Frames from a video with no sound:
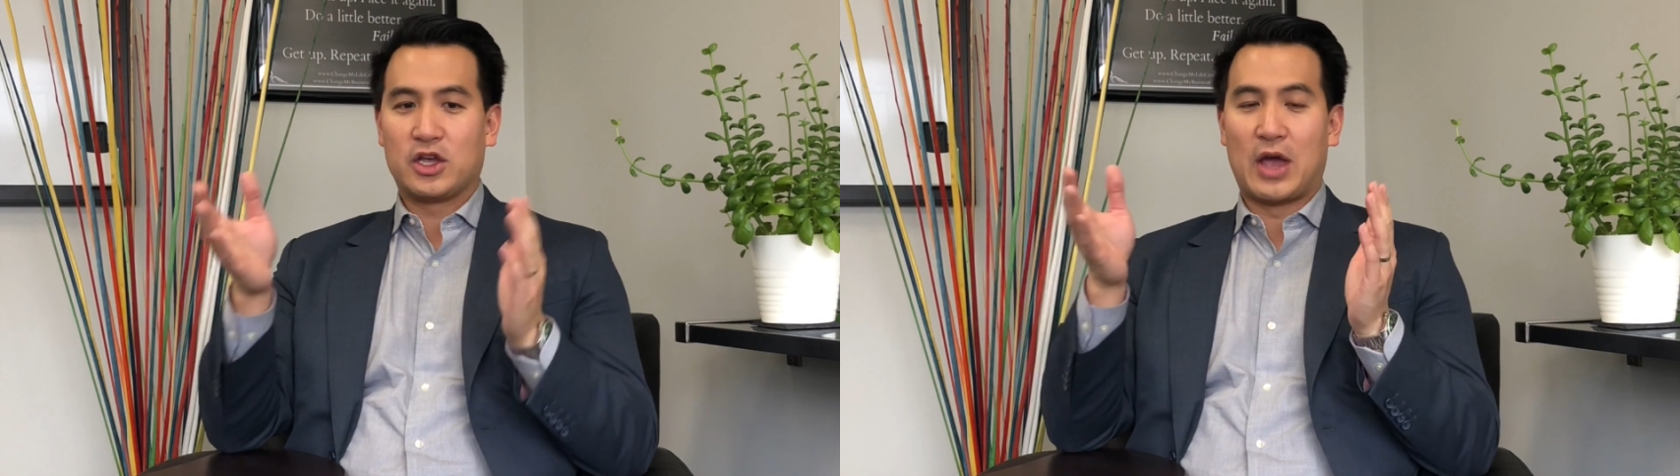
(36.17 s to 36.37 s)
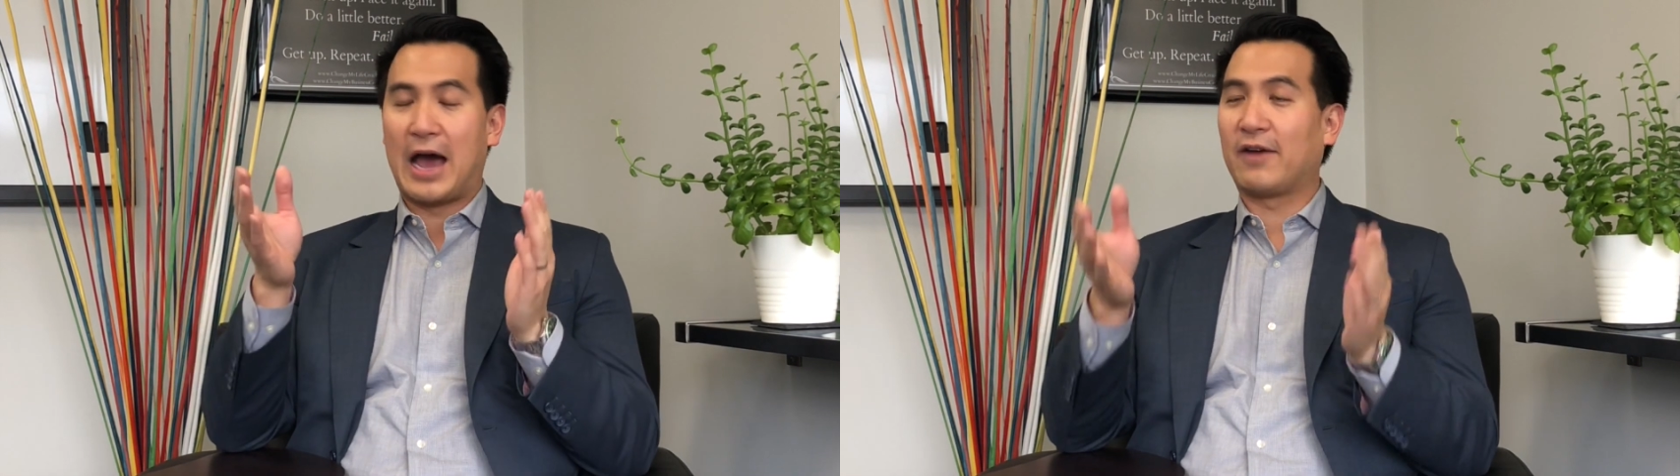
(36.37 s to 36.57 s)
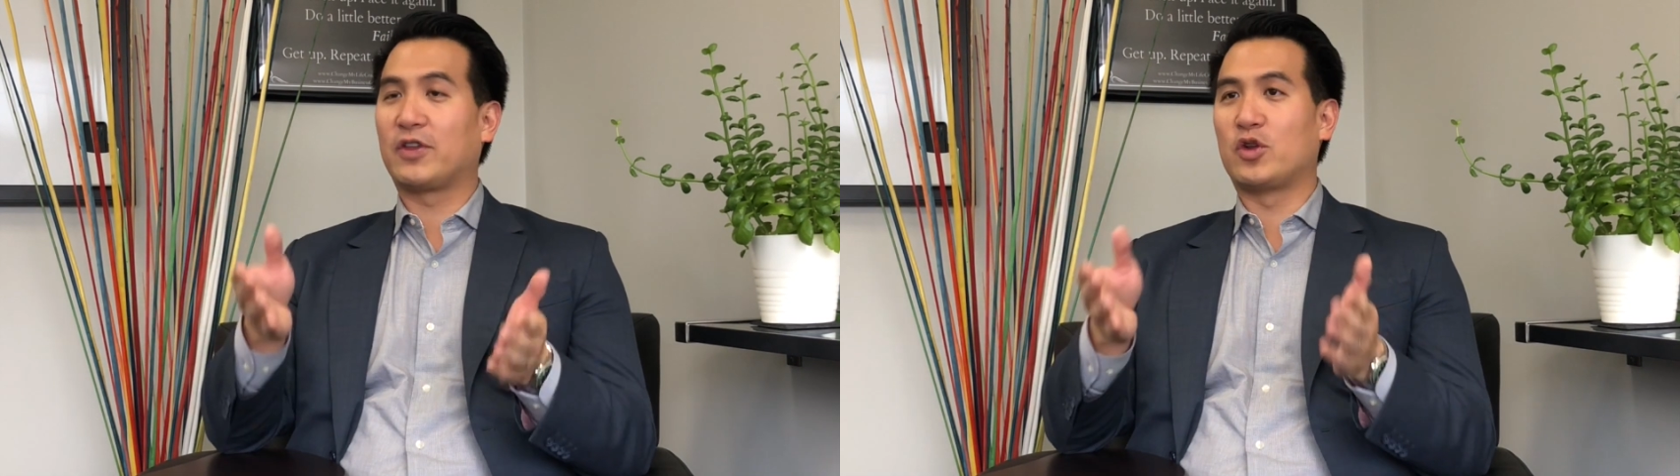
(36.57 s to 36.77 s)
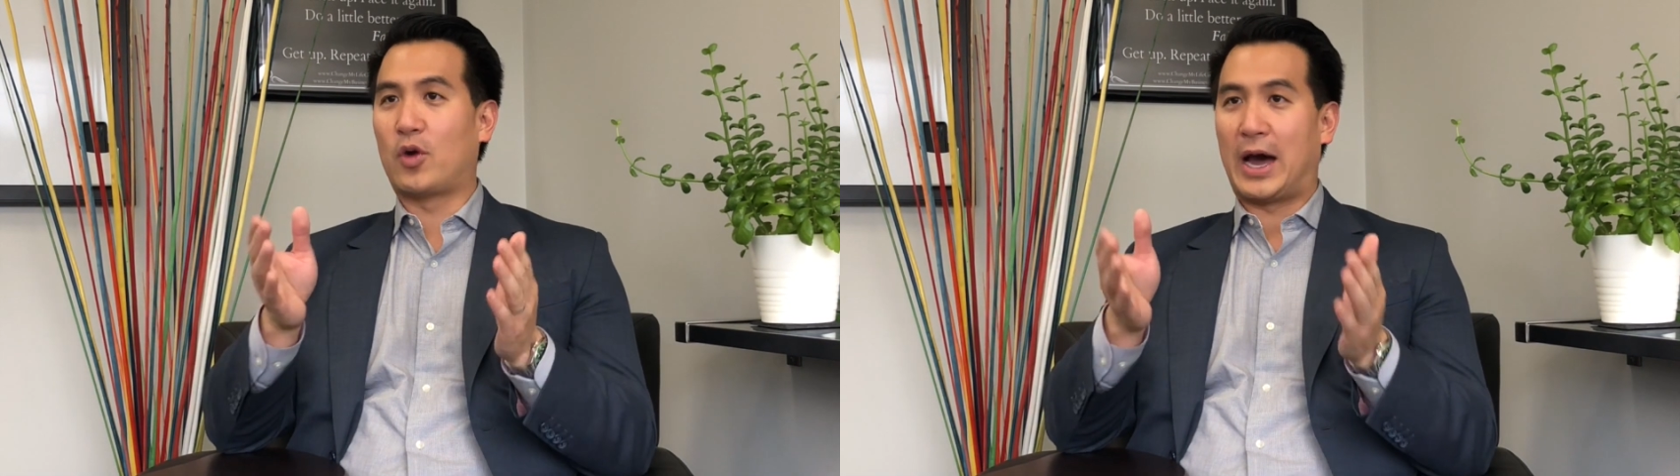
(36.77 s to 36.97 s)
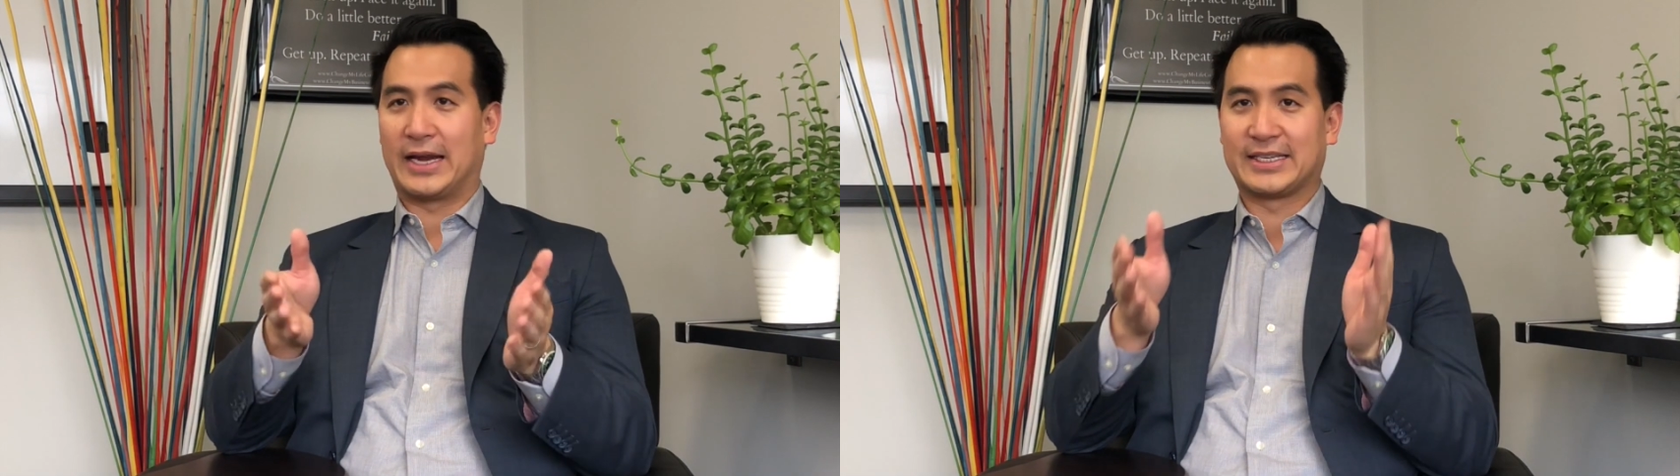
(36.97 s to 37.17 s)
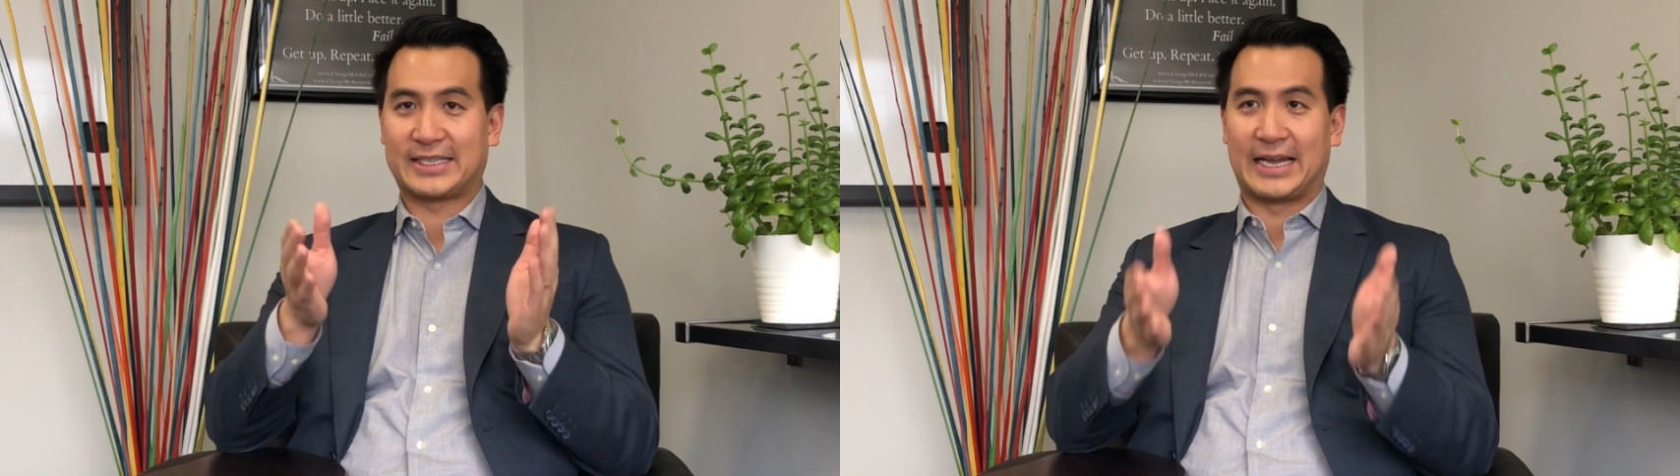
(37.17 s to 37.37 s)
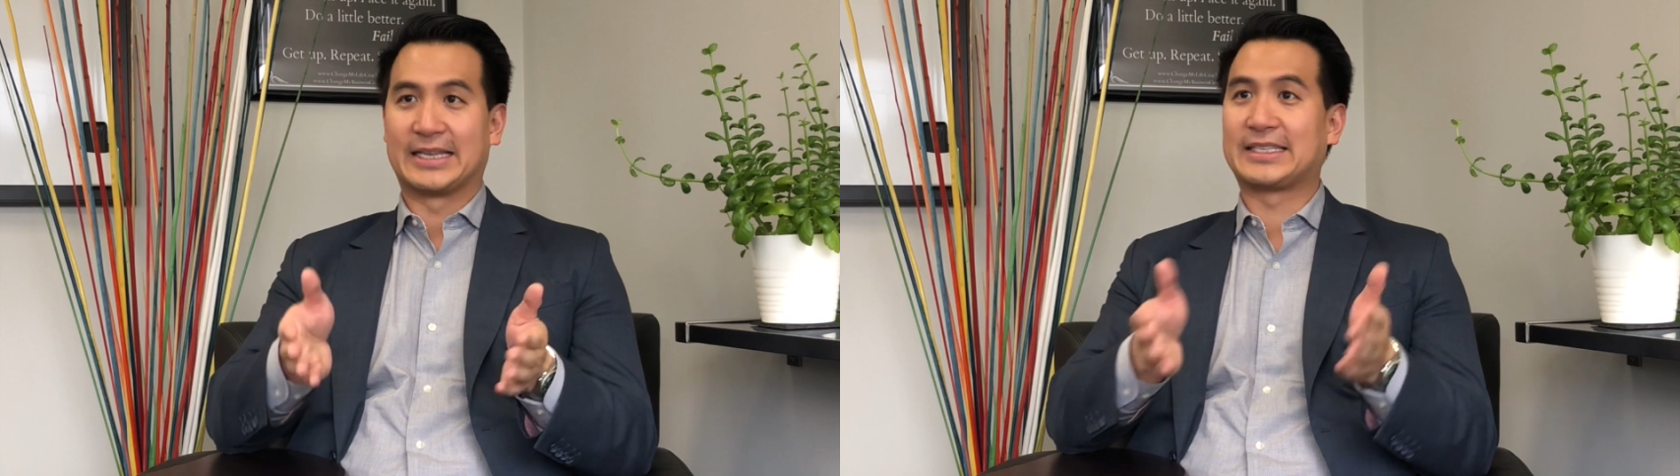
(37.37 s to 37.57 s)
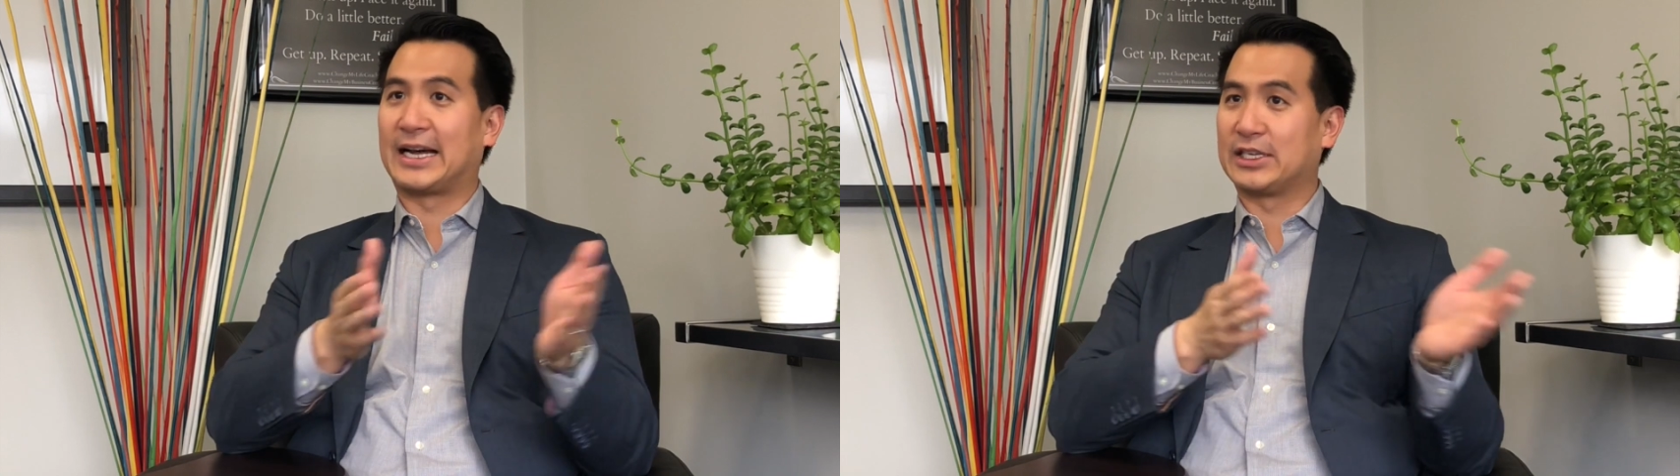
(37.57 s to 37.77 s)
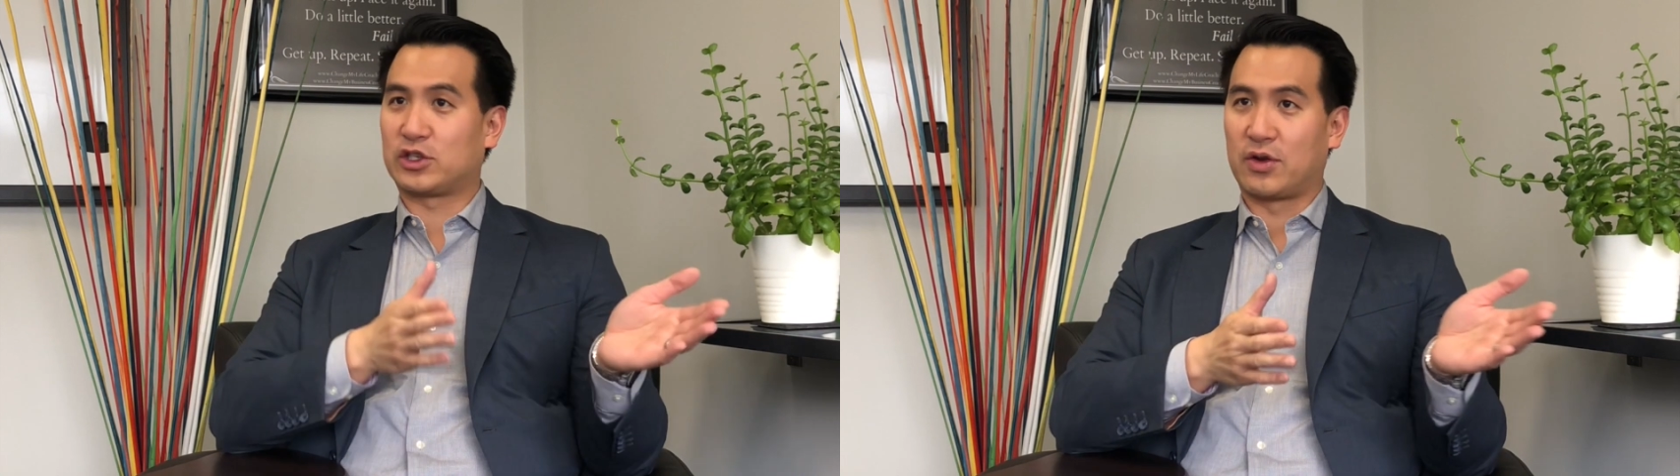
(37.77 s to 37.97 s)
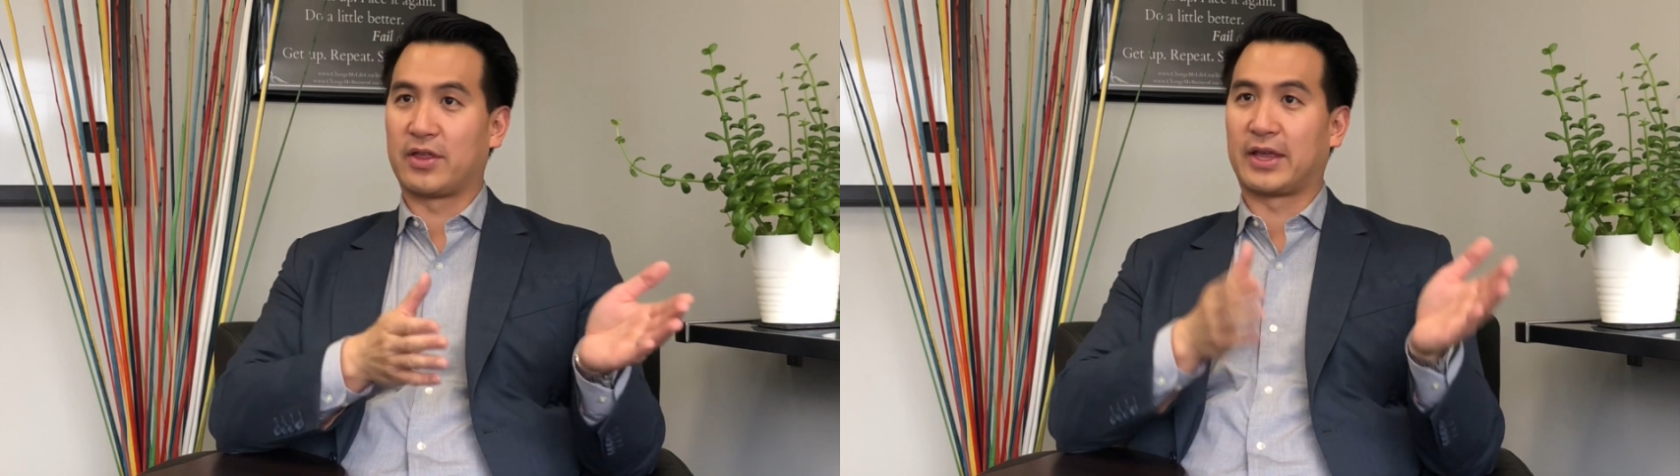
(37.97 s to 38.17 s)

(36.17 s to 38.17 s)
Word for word: You have to know how to set aside certain